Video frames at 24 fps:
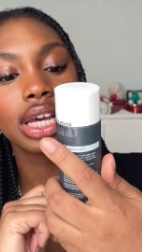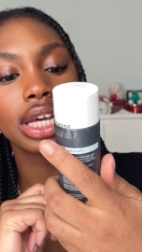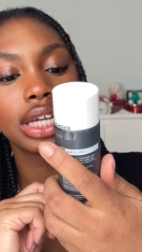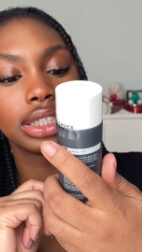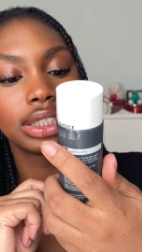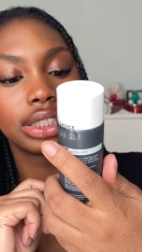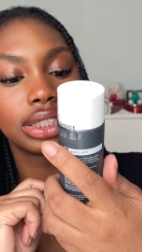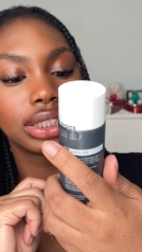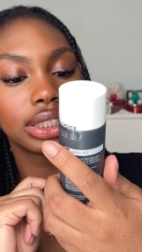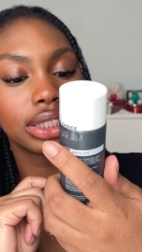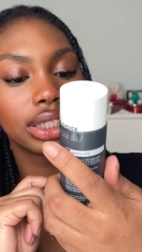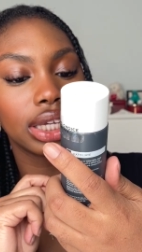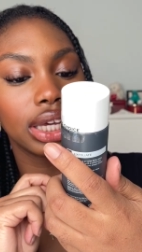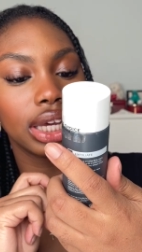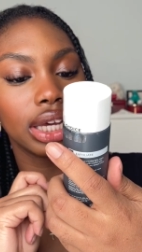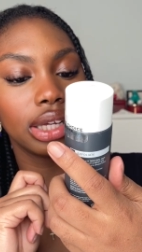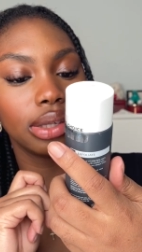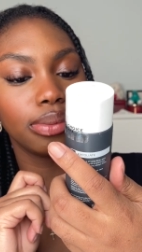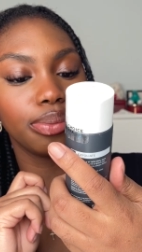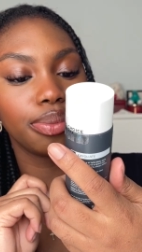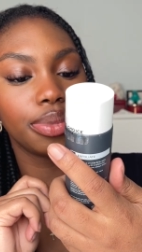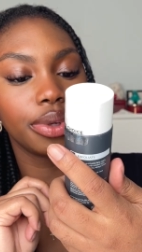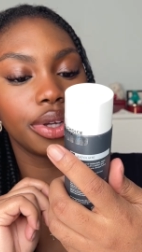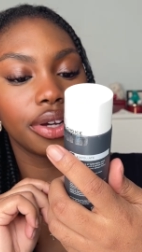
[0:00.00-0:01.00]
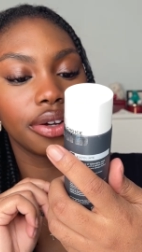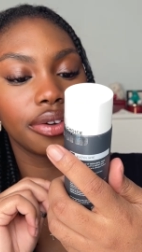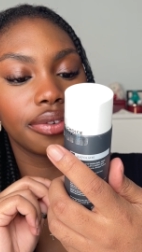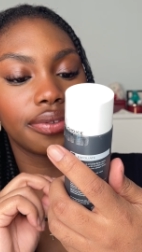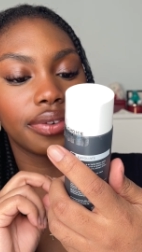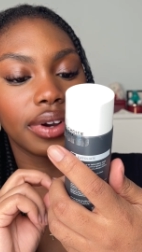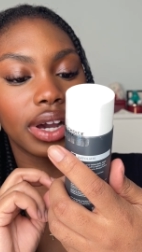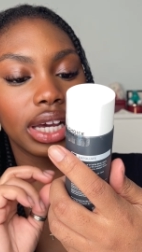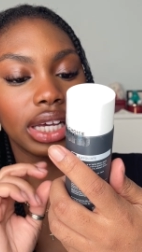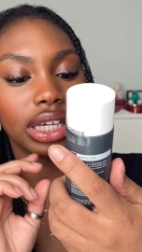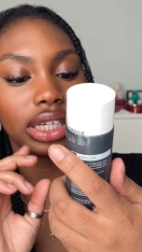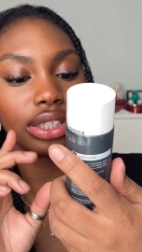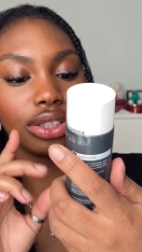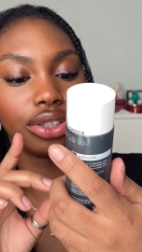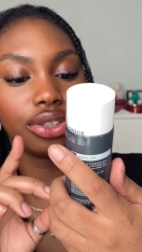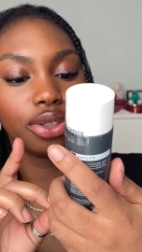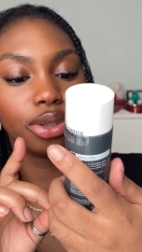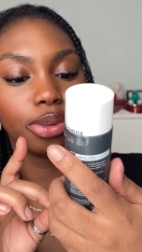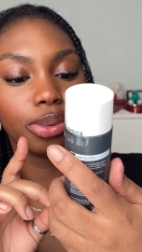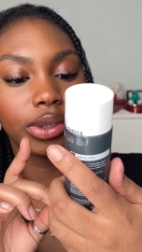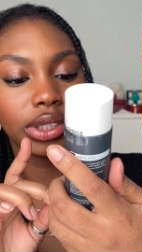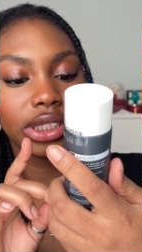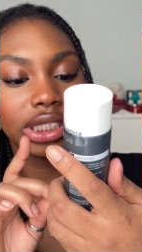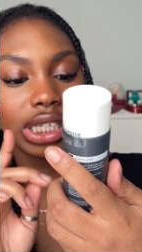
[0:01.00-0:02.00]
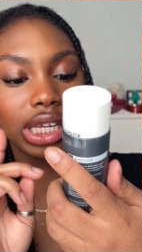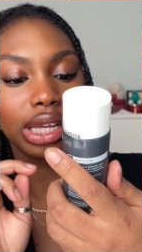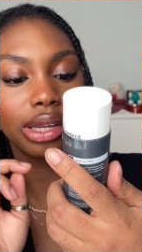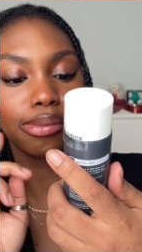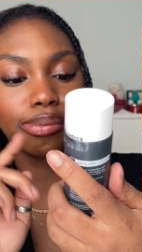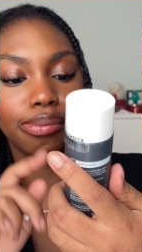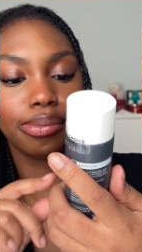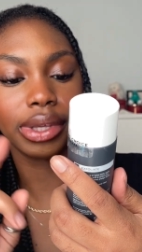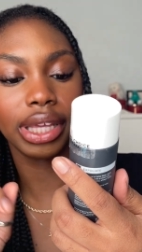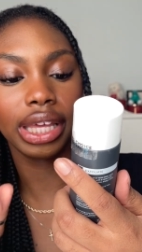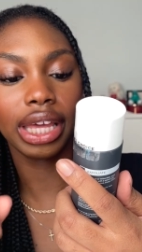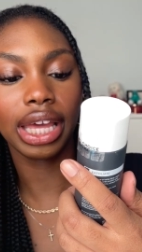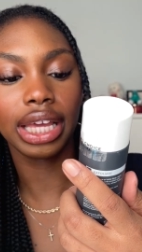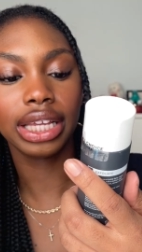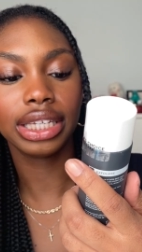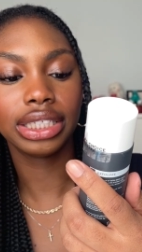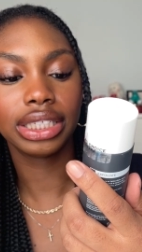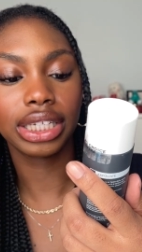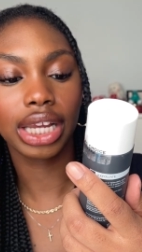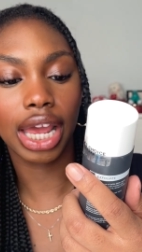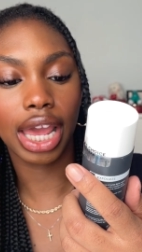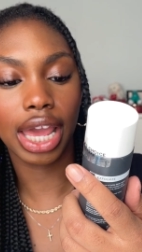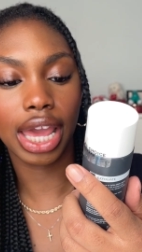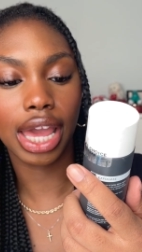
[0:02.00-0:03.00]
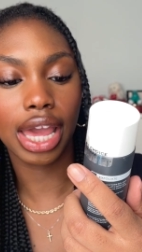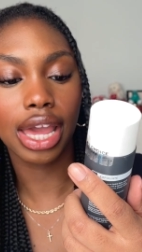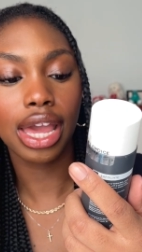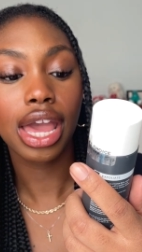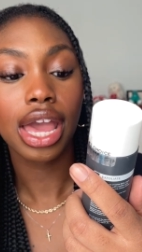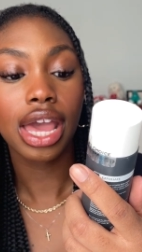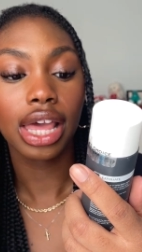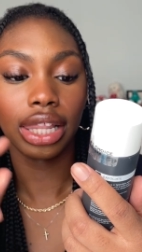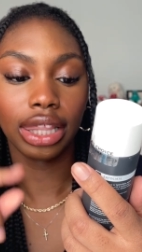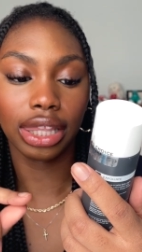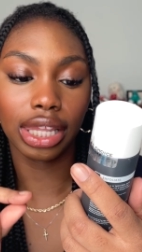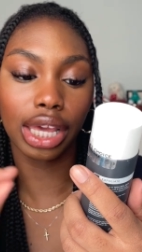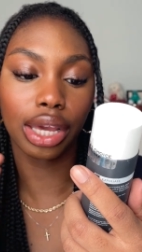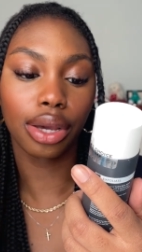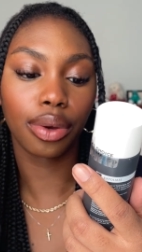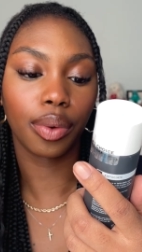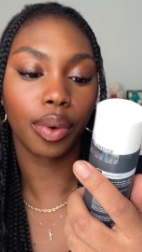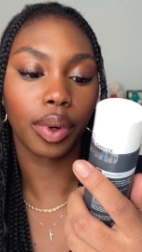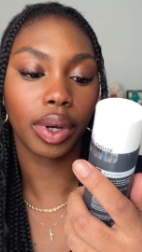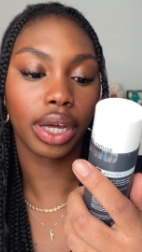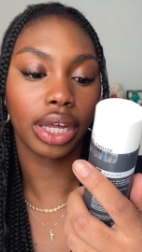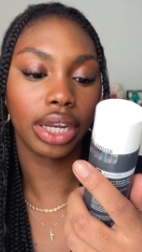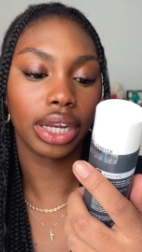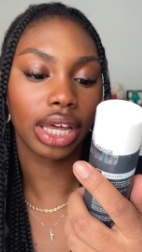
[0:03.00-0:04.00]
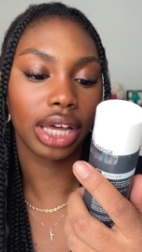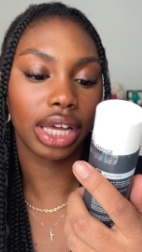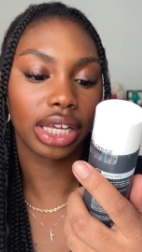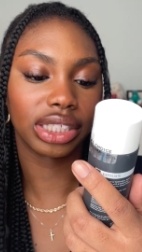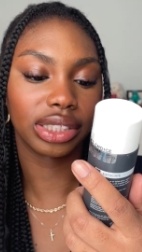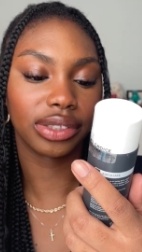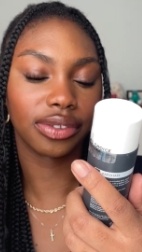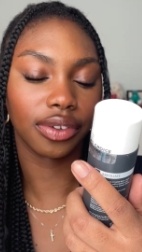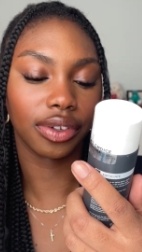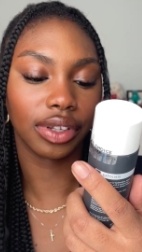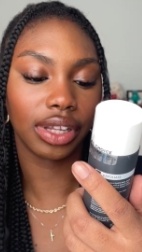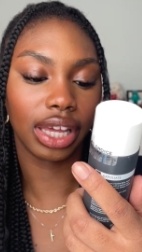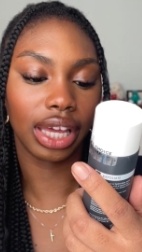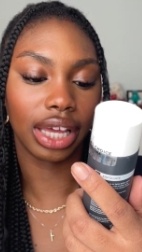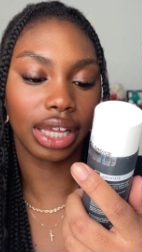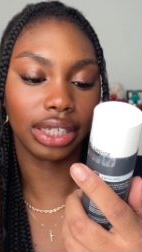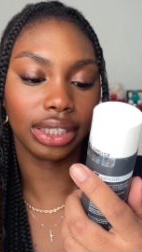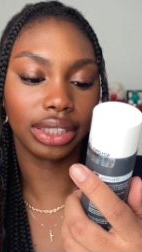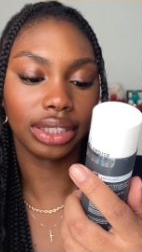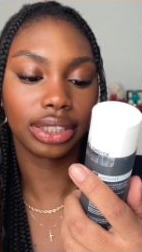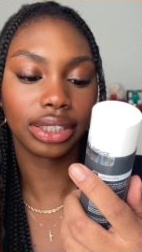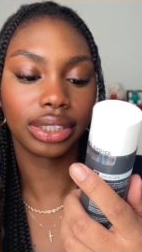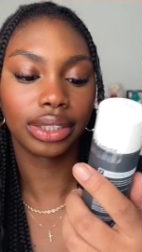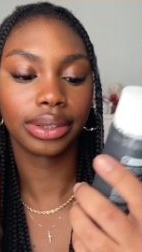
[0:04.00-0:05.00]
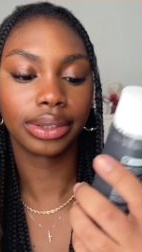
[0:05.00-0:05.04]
skin purifying 2% bha liquid exfoliant